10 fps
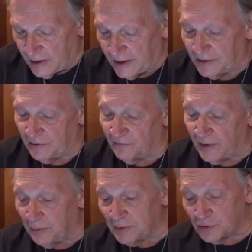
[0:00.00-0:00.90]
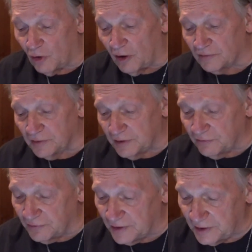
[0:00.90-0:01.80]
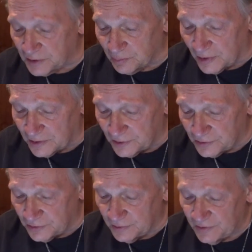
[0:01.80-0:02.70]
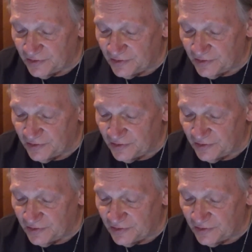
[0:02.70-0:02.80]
and the famous Hophni and Phineas brothers